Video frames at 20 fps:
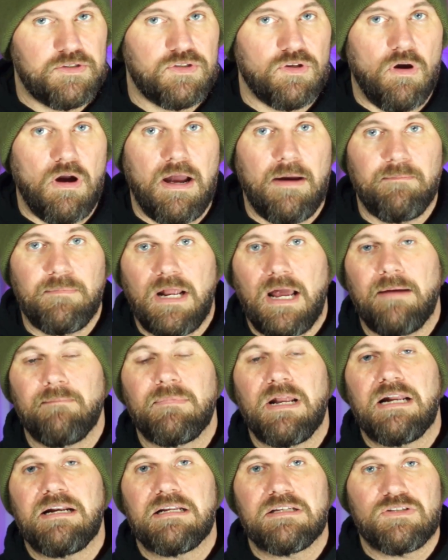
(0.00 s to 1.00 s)
So I'm
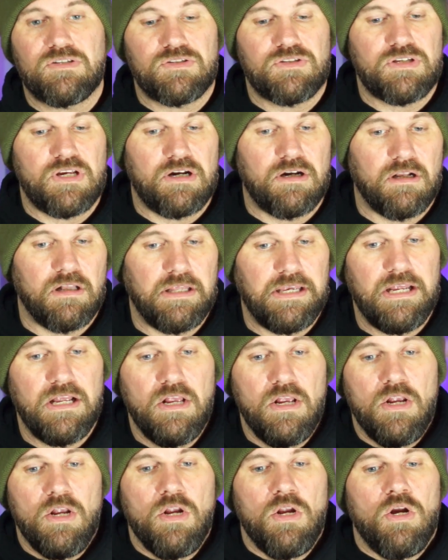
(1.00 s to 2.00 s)
not necessarily
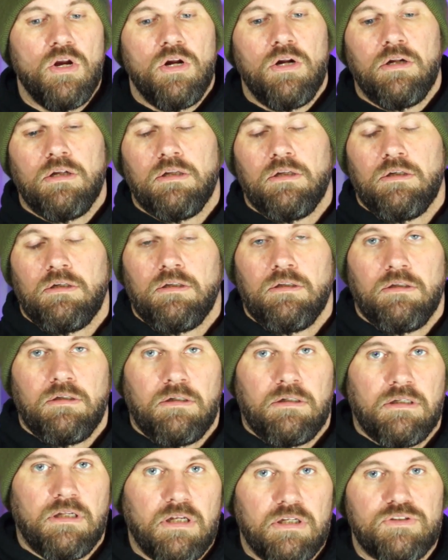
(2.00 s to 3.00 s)

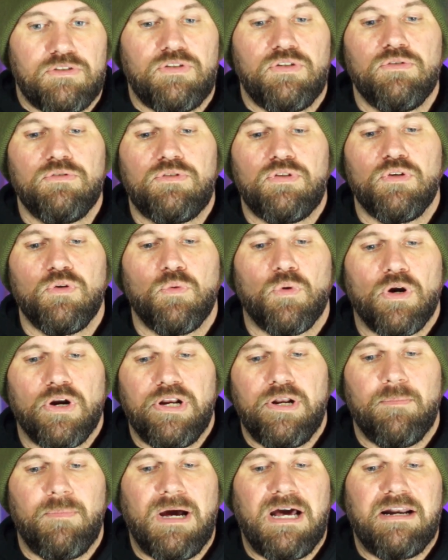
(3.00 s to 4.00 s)
too
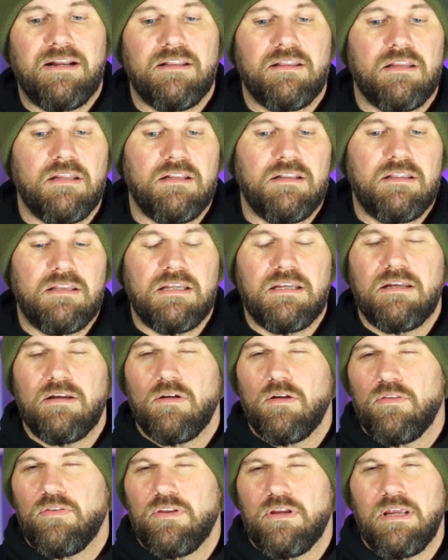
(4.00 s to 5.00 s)
worried about it.
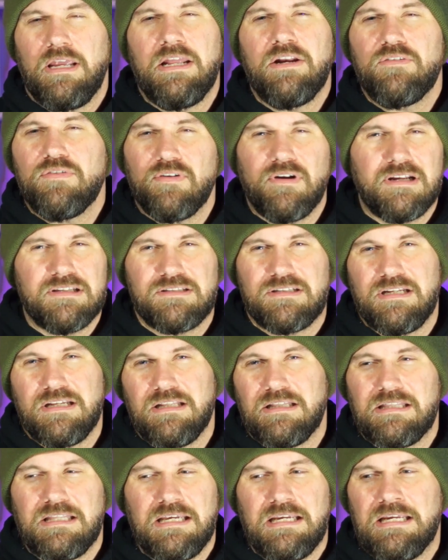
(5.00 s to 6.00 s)
The
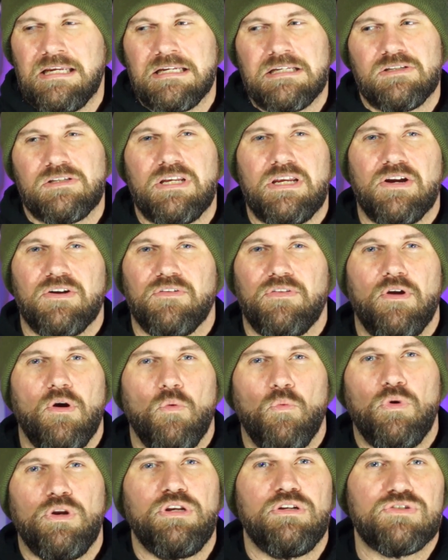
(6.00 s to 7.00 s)
interesting thing is here, though,
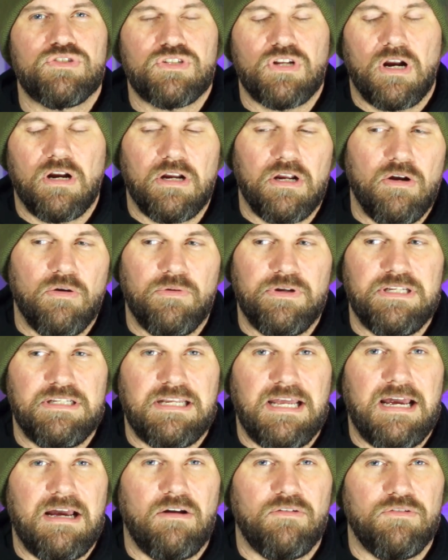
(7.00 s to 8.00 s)
when you start going
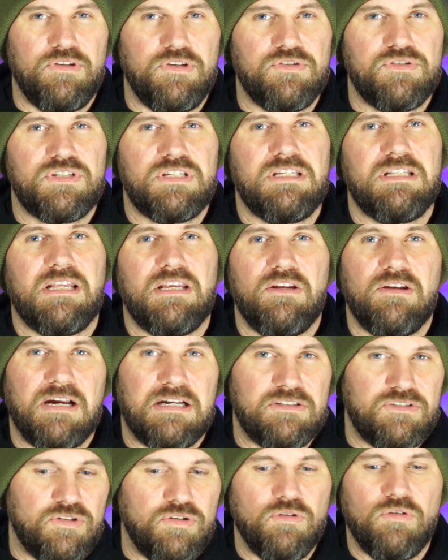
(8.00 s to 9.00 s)
down, you see that you
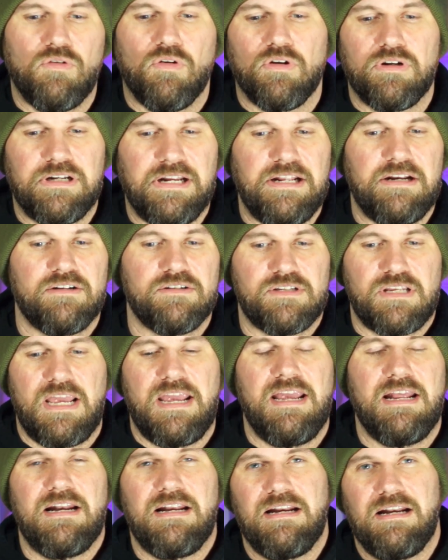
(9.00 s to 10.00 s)
got 2 coordinators
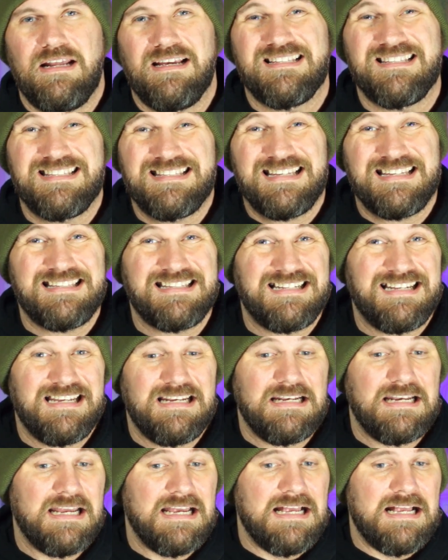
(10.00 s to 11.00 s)
and an
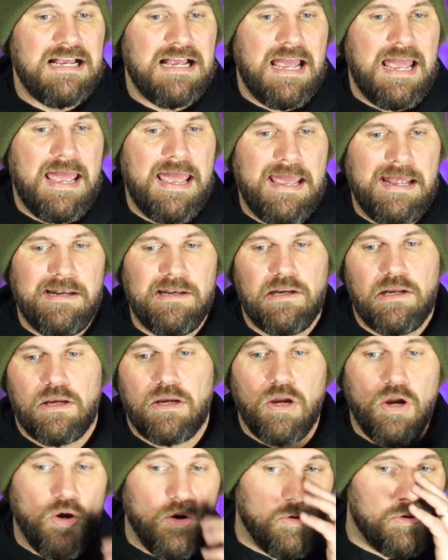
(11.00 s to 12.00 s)
assistant head
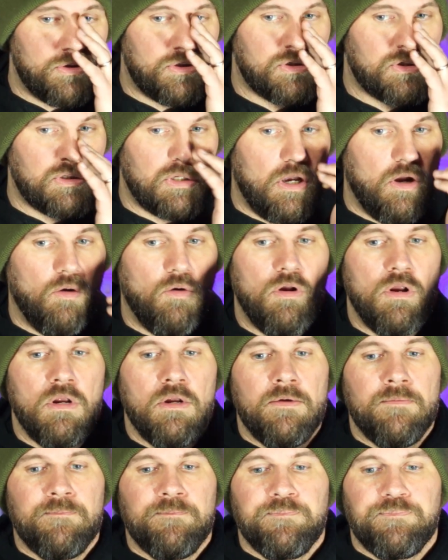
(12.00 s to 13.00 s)
coach. So
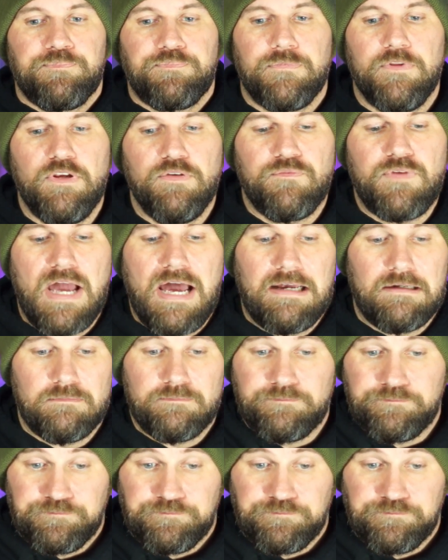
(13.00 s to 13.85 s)
you've got